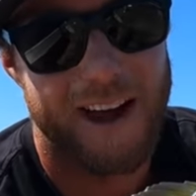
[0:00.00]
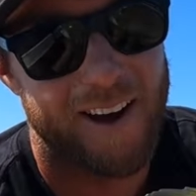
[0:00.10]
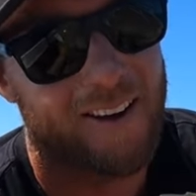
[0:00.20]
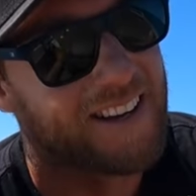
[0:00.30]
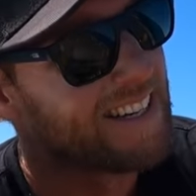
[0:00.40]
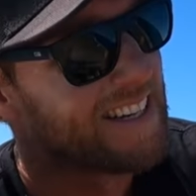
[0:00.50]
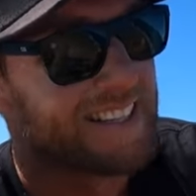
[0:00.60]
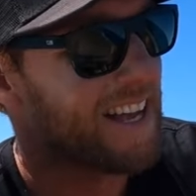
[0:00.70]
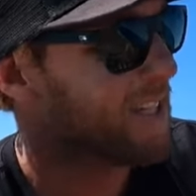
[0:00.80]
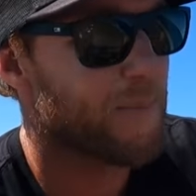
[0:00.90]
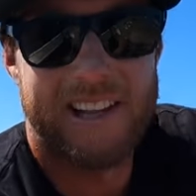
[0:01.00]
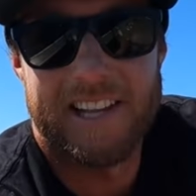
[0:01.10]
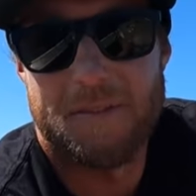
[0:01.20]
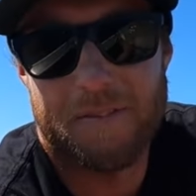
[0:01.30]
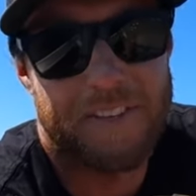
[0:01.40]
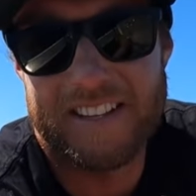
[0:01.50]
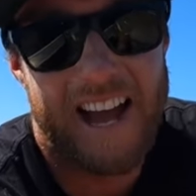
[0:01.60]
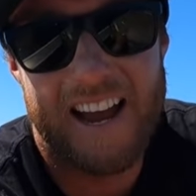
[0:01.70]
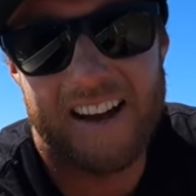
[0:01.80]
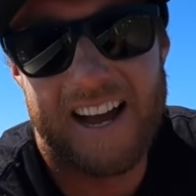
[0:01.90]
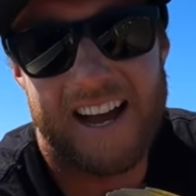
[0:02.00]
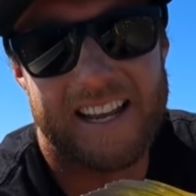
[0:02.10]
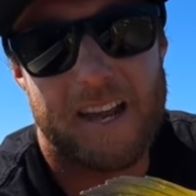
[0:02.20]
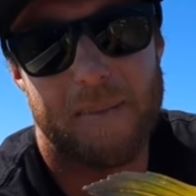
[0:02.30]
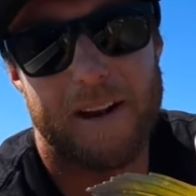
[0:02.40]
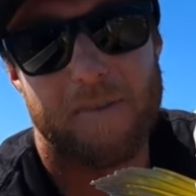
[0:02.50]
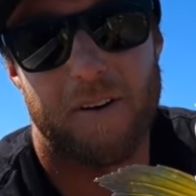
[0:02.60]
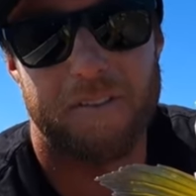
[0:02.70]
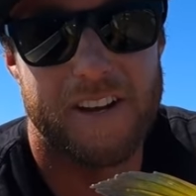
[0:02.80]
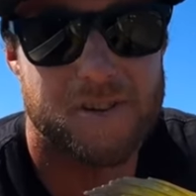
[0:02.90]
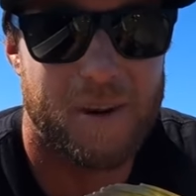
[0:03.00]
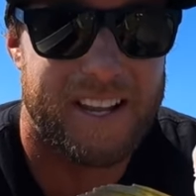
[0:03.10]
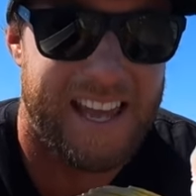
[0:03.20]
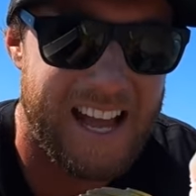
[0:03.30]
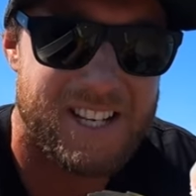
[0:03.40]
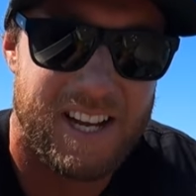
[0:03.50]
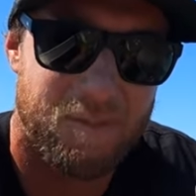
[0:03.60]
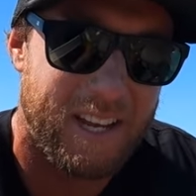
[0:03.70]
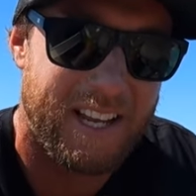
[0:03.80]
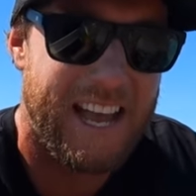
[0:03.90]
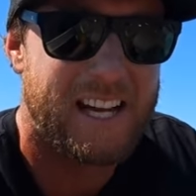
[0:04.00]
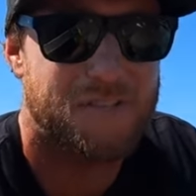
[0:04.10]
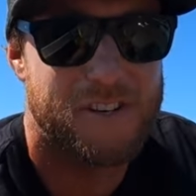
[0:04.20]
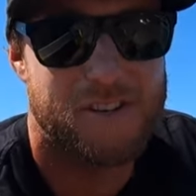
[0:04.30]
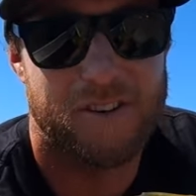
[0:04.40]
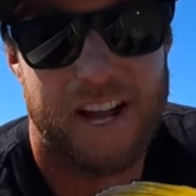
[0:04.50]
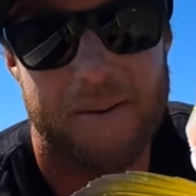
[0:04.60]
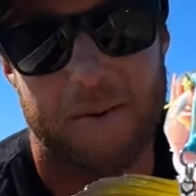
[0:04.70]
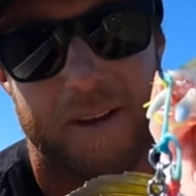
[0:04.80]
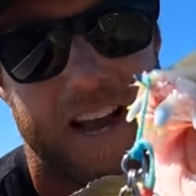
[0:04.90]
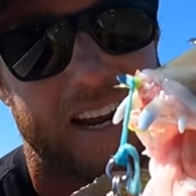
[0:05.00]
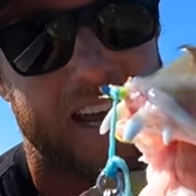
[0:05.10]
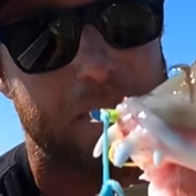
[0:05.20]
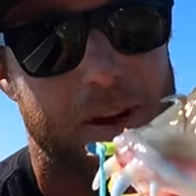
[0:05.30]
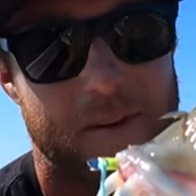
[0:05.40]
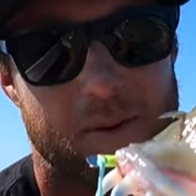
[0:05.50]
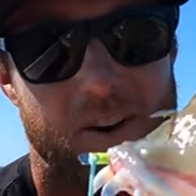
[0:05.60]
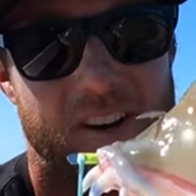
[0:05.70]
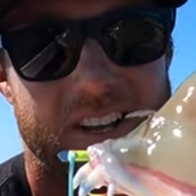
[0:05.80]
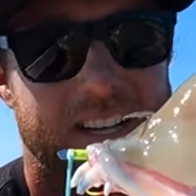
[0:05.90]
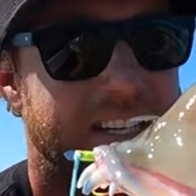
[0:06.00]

well. That's my limit for the day. I can't keep any more fish. We can catch it. We can catch fish all day, but we can't keep any more.